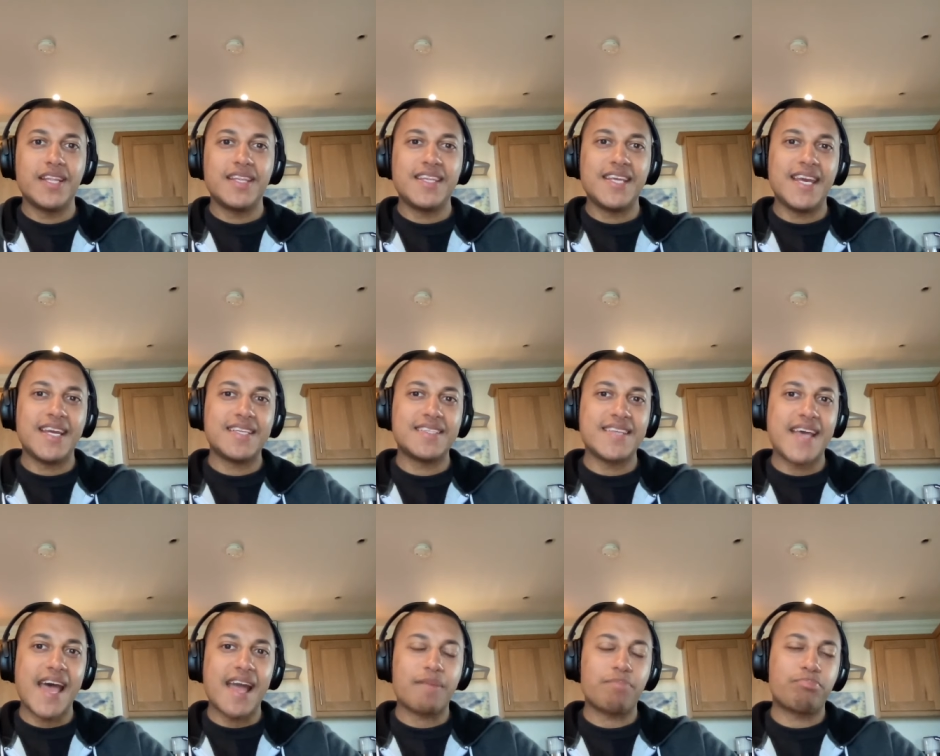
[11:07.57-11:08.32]
the
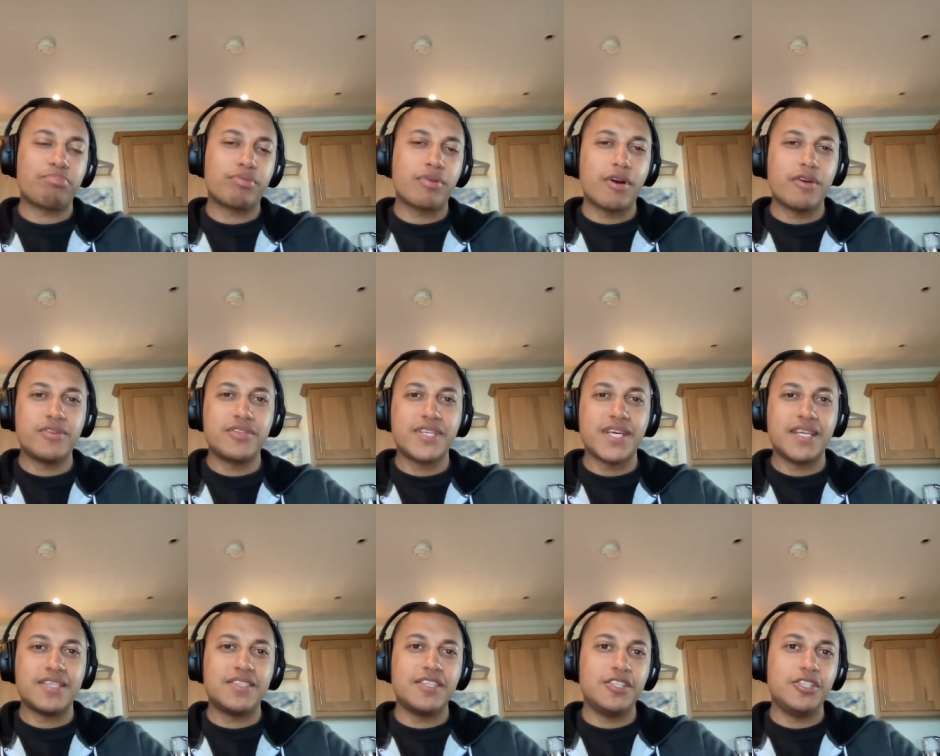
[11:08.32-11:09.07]
exact
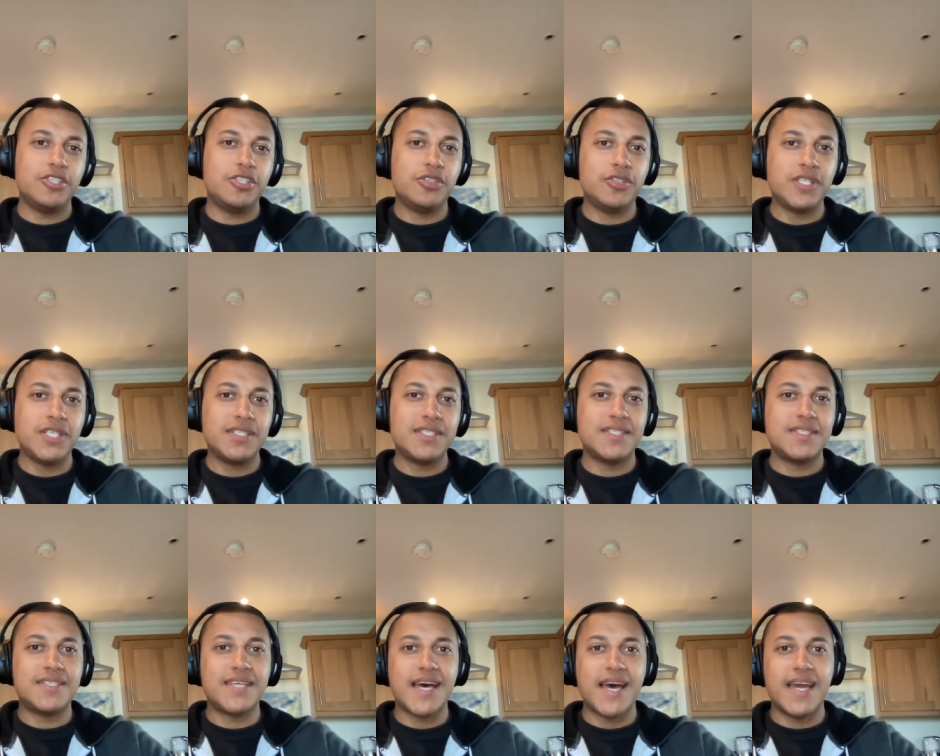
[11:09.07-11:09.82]
process that you need
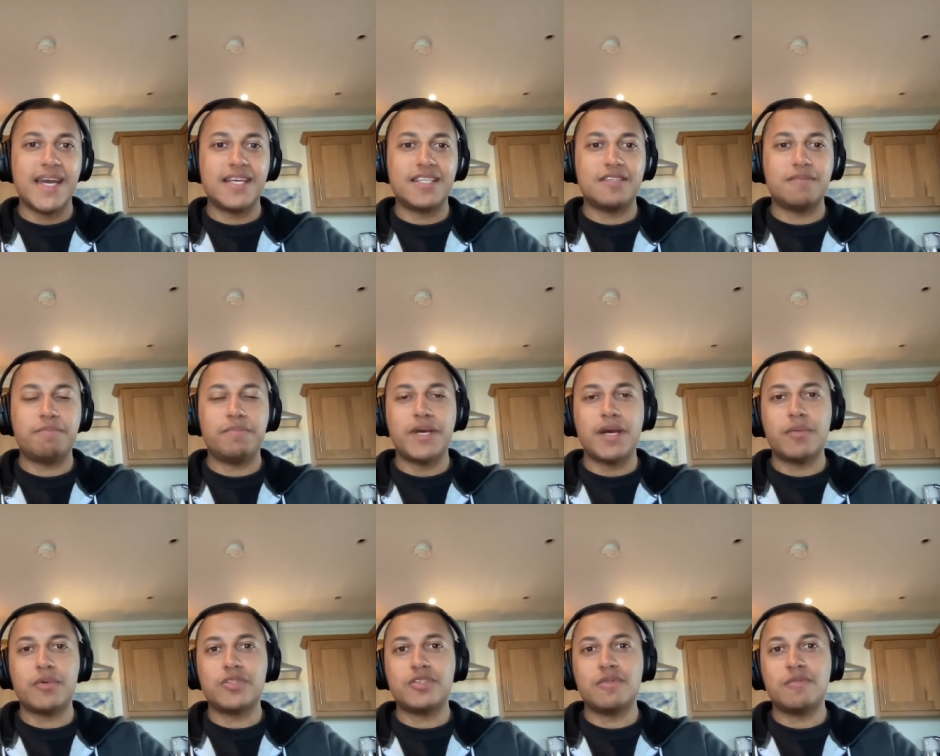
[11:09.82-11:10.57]
to take to be
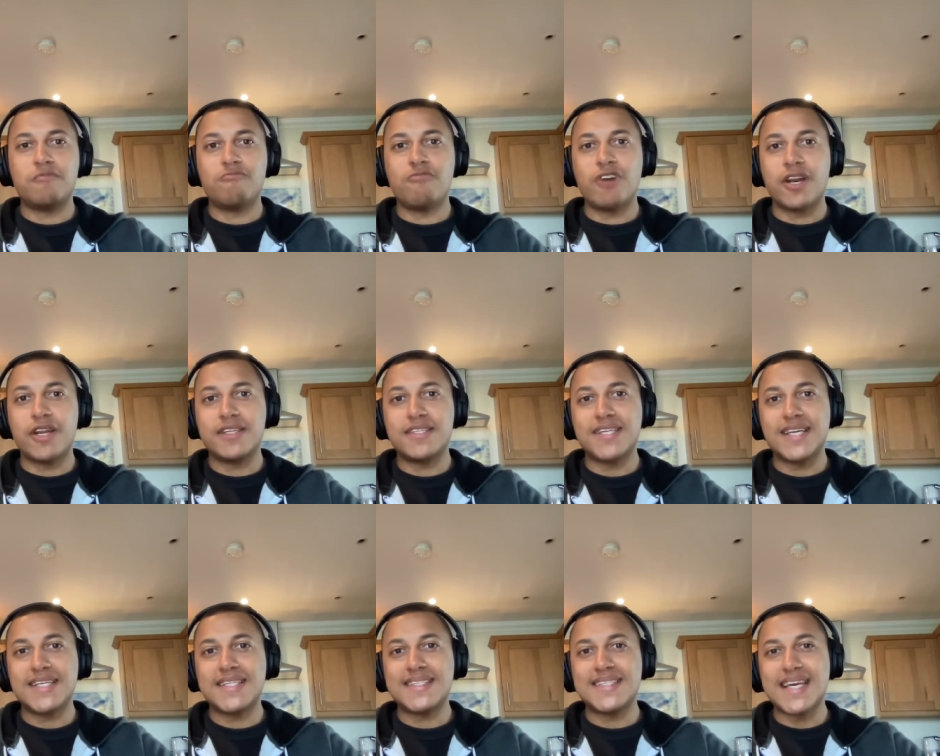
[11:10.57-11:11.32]
able to run a
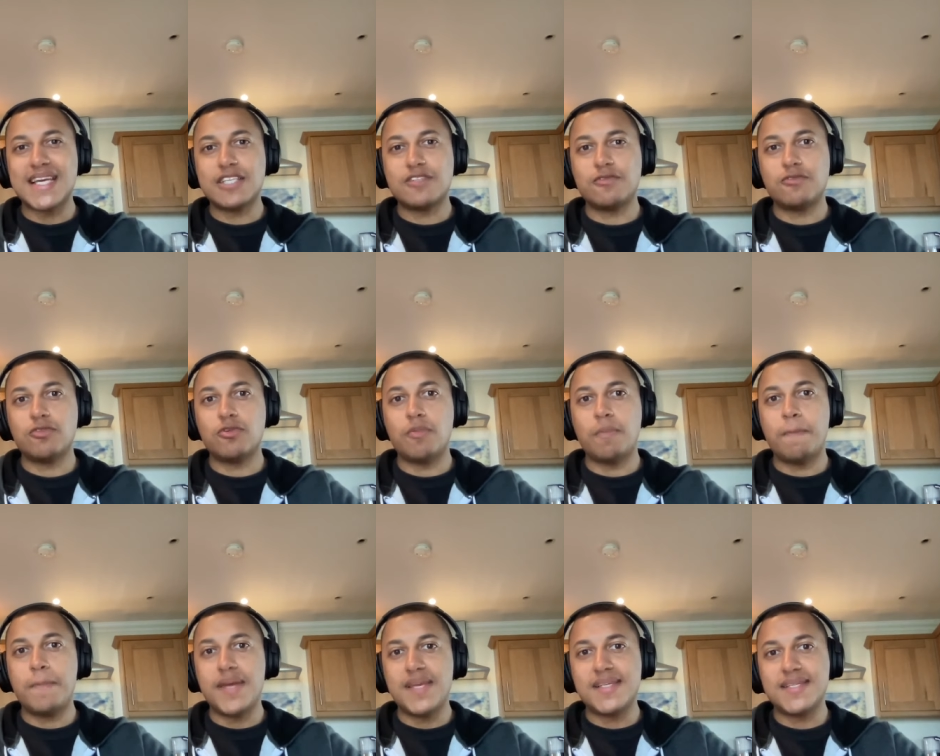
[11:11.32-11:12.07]
successful
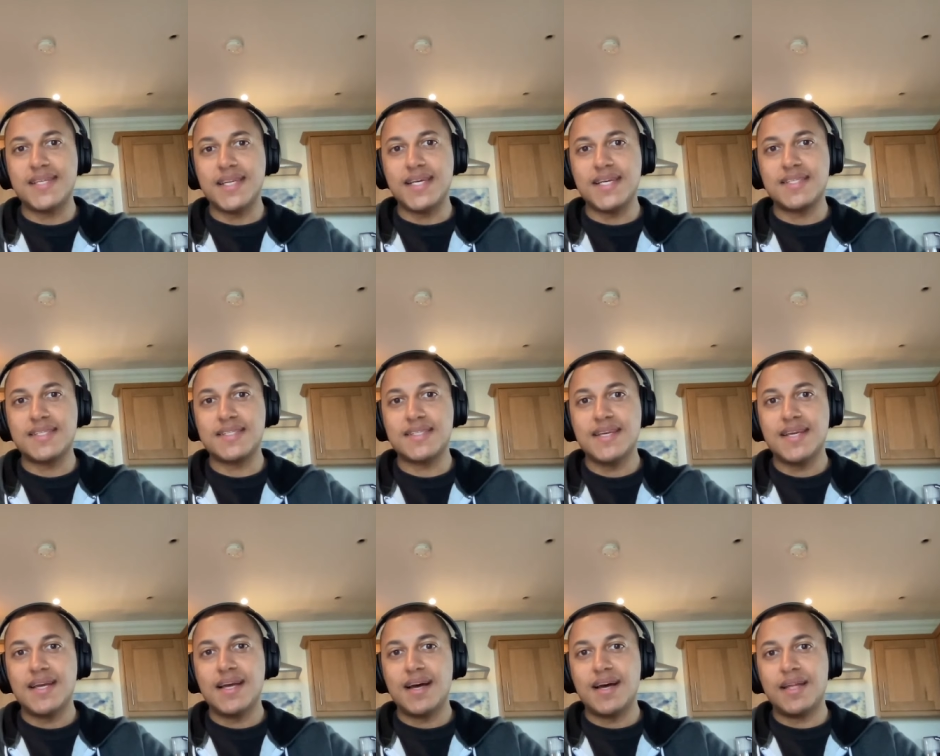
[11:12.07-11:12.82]
business
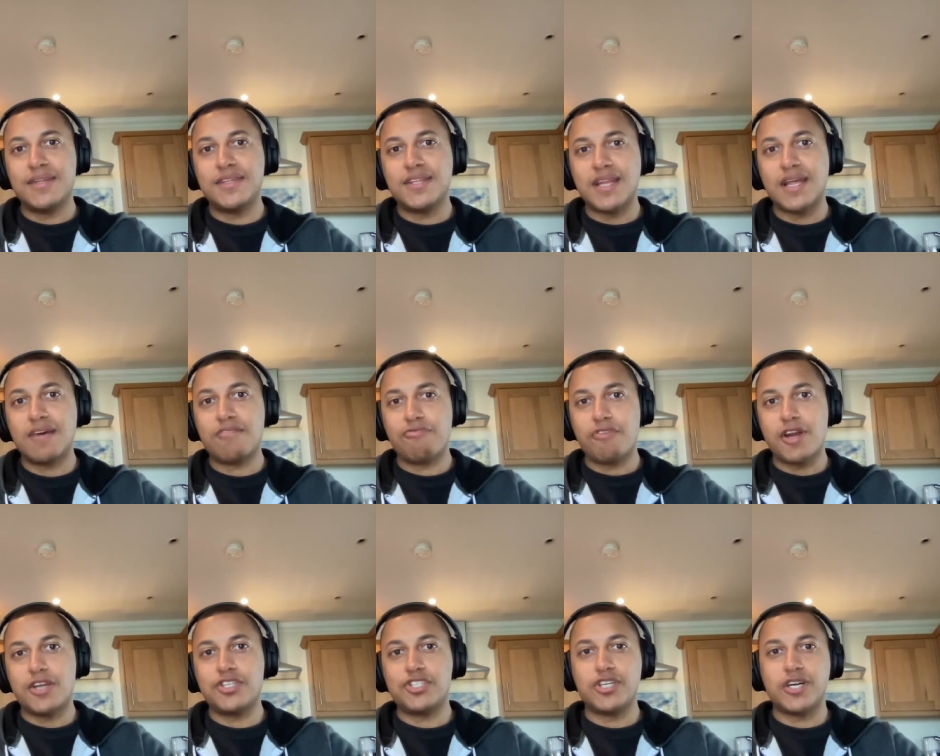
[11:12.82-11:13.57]
under that
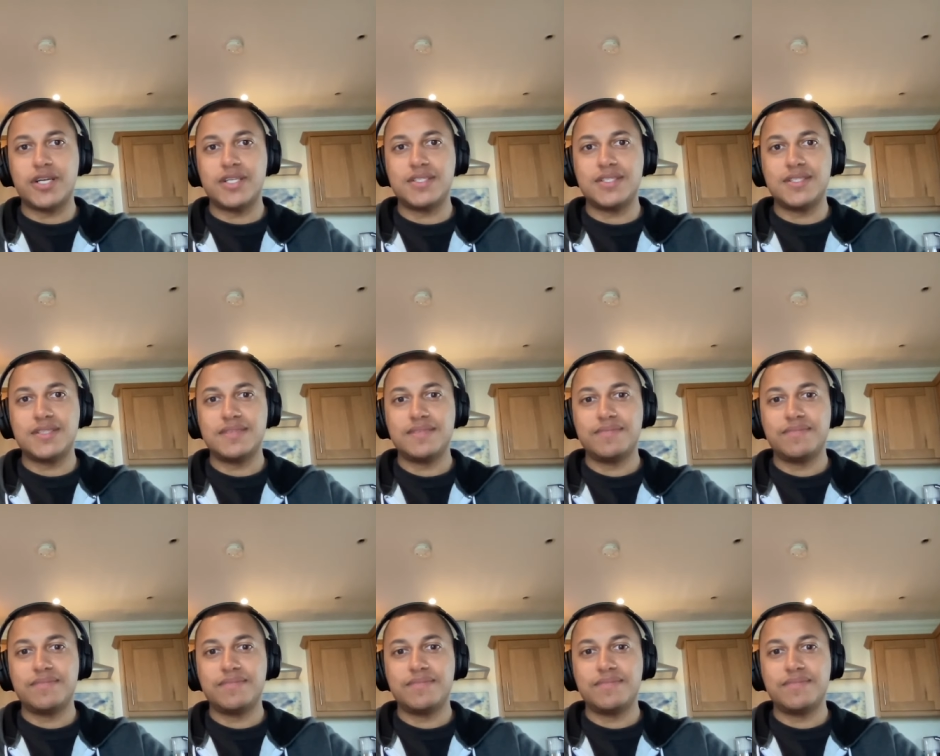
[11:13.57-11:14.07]
franchise.